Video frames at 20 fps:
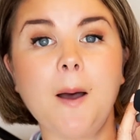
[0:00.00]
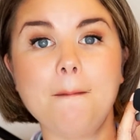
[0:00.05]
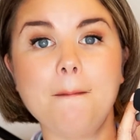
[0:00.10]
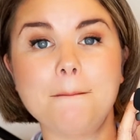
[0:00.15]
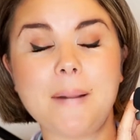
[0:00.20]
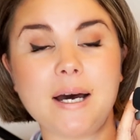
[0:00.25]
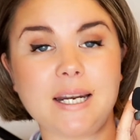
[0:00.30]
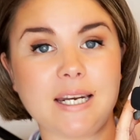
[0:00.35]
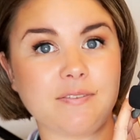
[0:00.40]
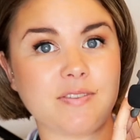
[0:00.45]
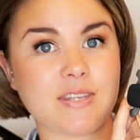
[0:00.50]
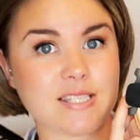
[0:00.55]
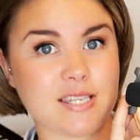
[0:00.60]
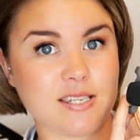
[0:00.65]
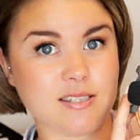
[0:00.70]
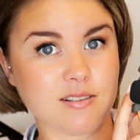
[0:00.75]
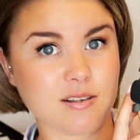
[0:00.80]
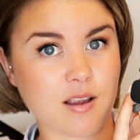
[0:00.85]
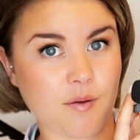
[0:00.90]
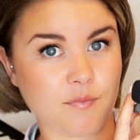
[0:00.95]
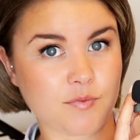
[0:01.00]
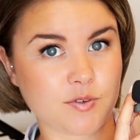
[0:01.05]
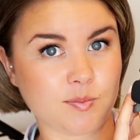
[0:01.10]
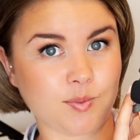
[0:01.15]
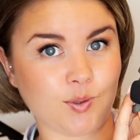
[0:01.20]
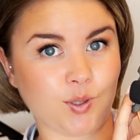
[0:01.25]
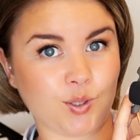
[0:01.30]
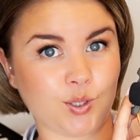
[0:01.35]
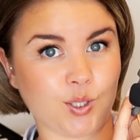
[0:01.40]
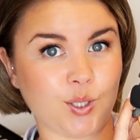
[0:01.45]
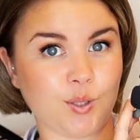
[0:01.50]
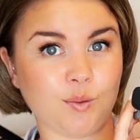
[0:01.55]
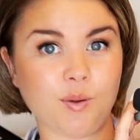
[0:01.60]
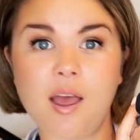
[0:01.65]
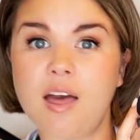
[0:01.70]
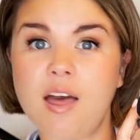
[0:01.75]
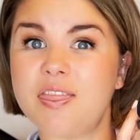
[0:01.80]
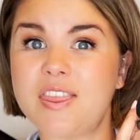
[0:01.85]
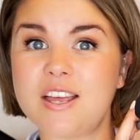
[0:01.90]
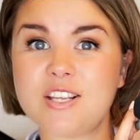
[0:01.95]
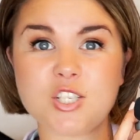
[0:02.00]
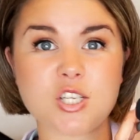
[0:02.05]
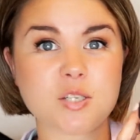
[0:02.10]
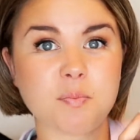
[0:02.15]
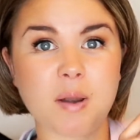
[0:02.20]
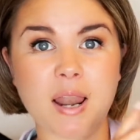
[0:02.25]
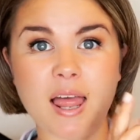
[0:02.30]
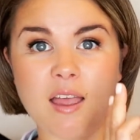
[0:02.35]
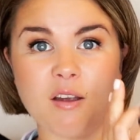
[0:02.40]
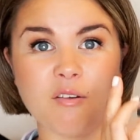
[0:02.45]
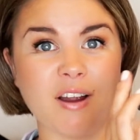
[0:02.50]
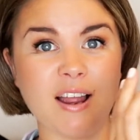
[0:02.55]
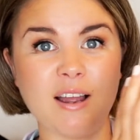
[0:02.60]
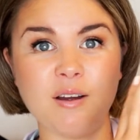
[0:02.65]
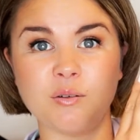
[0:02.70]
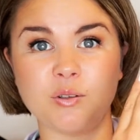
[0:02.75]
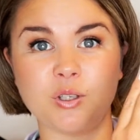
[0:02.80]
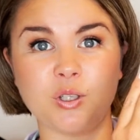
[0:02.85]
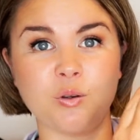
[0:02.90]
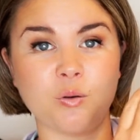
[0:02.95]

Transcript: But if this isn't comfortable on you, then just play around.